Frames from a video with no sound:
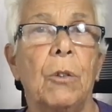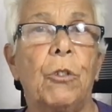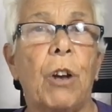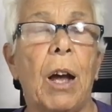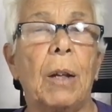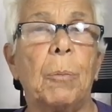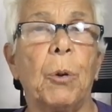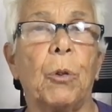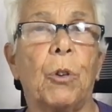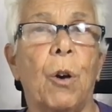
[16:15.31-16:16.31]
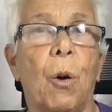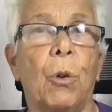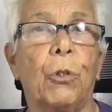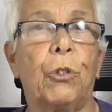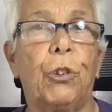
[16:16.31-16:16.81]
Childbirth
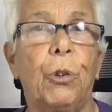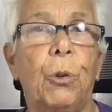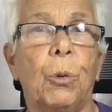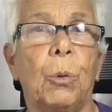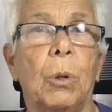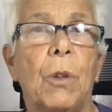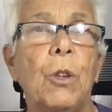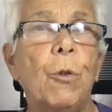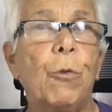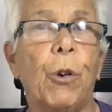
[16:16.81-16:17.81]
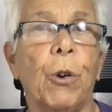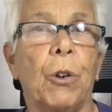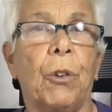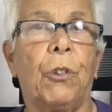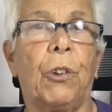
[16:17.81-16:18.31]
goal two. You've
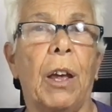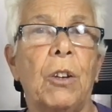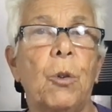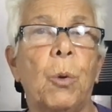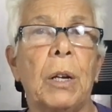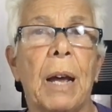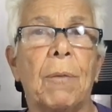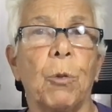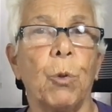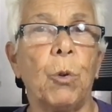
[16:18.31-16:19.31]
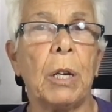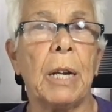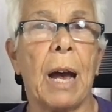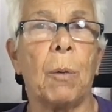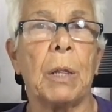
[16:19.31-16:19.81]
heard it said you wouldn't have a root
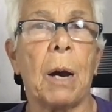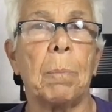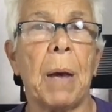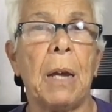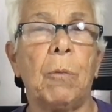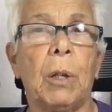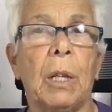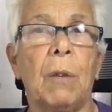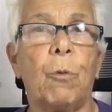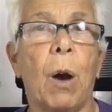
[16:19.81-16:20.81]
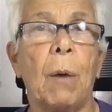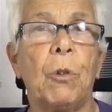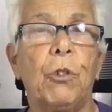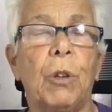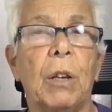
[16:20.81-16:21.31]
canal without pain relief. Why
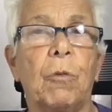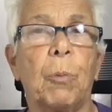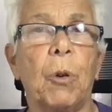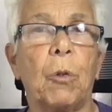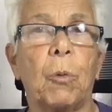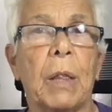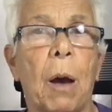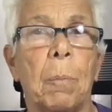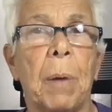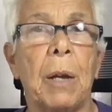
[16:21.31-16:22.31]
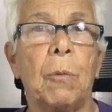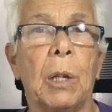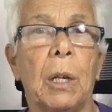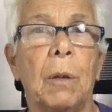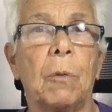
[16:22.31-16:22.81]
would you give birth without pain
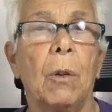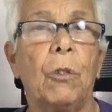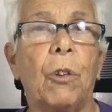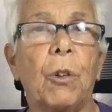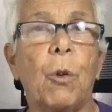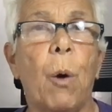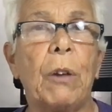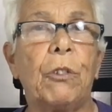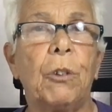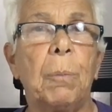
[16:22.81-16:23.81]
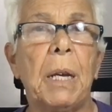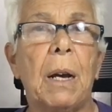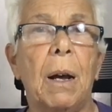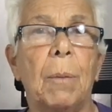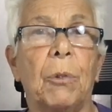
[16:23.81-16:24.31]
relief? So the question
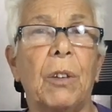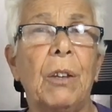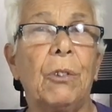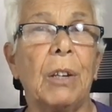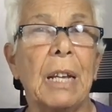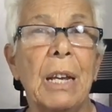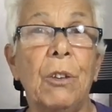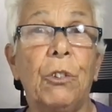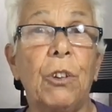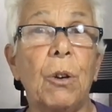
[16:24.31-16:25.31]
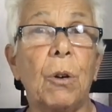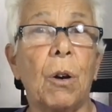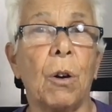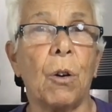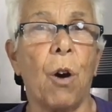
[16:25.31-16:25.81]
becomes, is it easier
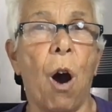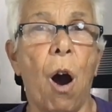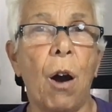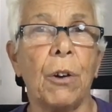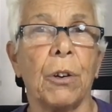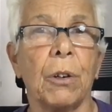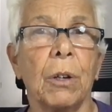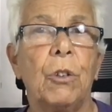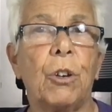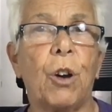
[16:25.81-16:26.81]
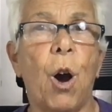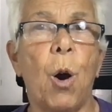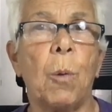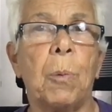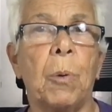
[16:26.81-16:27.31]
or harder to
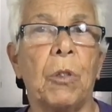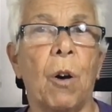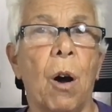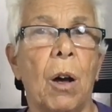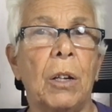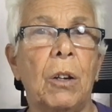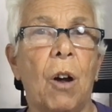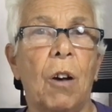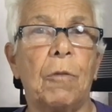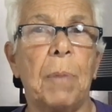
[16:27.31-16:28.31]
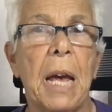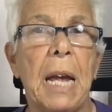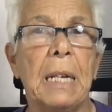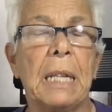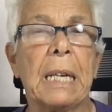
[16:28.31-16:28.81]
cope with on and off
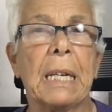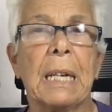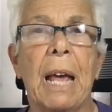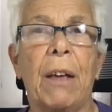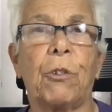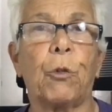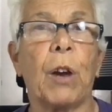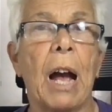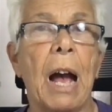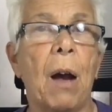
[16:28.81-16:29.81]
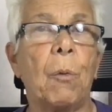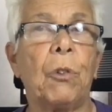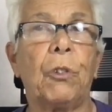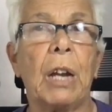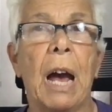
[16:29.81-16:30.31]
pain that can last for
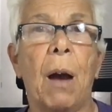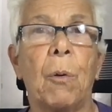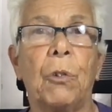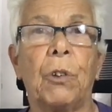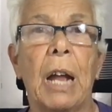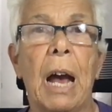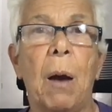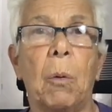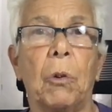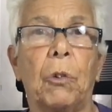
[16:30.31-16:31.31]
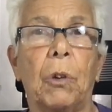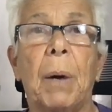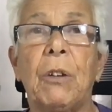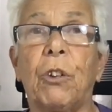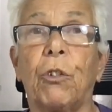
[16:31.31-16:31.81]
hours and hours and hours
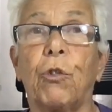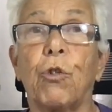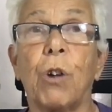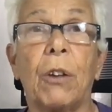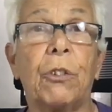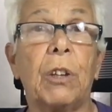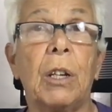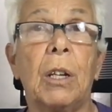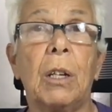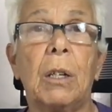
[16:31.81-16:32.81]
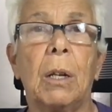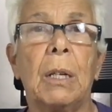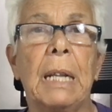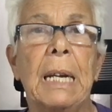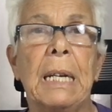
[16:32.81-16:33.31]
by just trusting it and
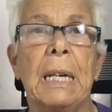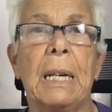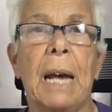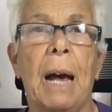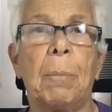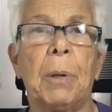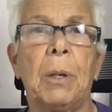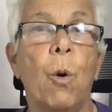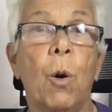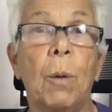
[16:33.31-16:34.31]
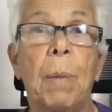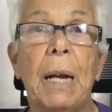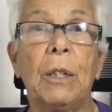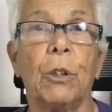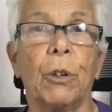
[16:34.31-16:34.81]
letting it happen, or by
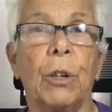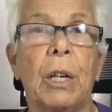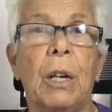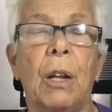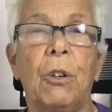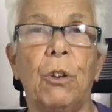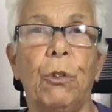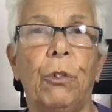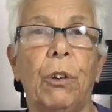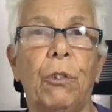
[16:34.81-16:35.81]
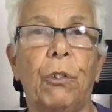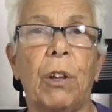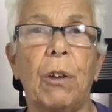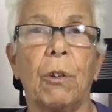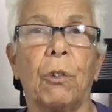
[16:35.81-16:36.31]
learning and using
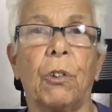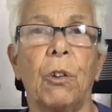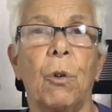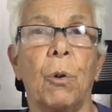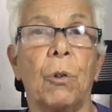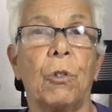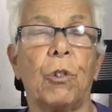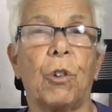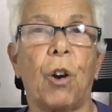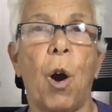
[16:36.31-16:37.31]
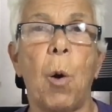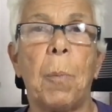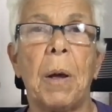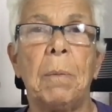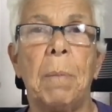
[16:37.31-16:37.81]
skills in order to
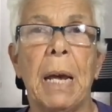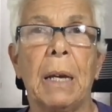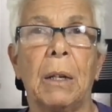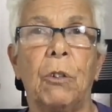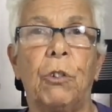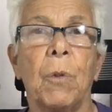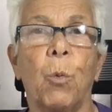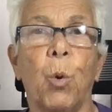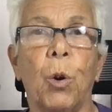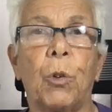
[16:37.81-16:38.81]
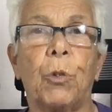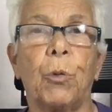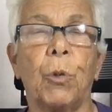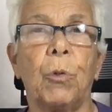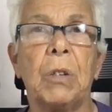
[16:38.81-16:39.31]
cope and manage, work
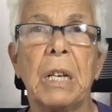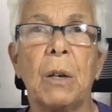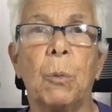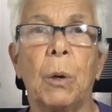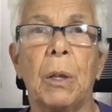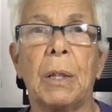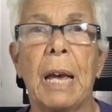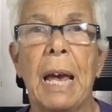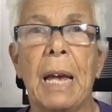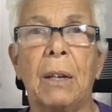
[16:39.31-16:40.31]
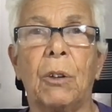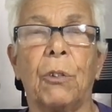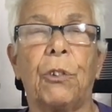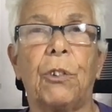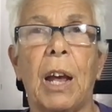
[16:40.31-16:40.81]
through, deal with, handle,
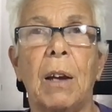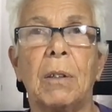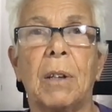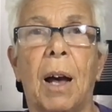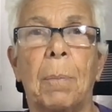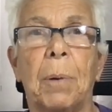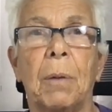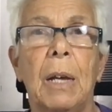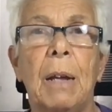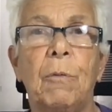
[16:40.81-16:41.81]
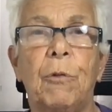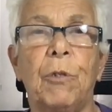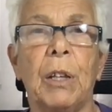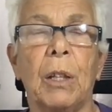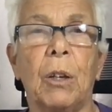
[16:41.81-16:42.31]
stay on top of, and
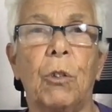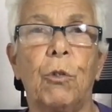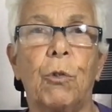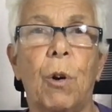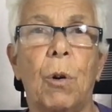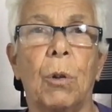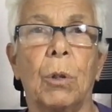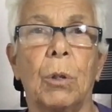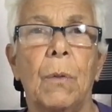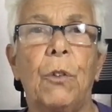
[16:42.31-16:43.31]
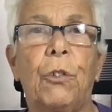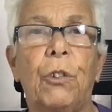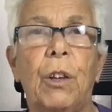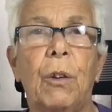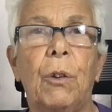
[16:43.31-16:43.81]
feel in control? The
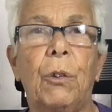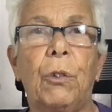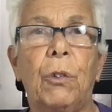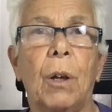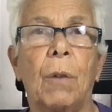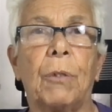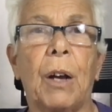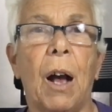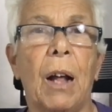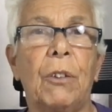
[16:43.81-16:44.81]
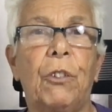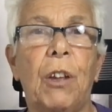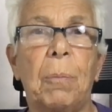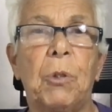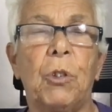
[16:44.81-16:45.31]
skills of
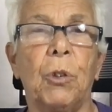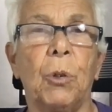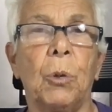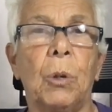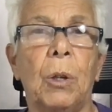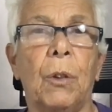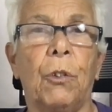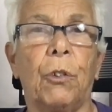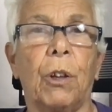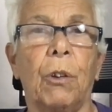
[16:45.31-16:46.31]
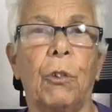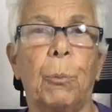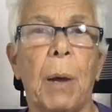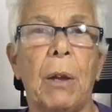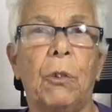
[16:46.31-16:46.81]
concept two in the
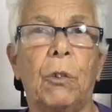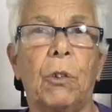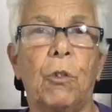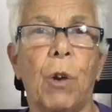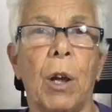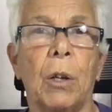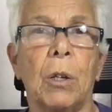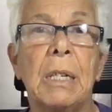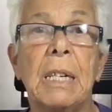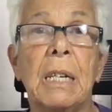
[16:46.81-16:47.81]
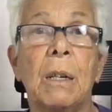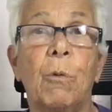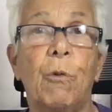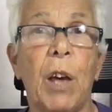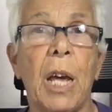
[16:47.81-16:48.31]
skills-based trend didn't
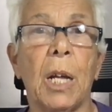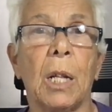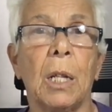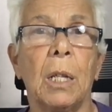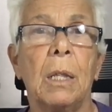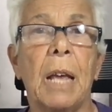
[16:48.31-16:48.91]
fail.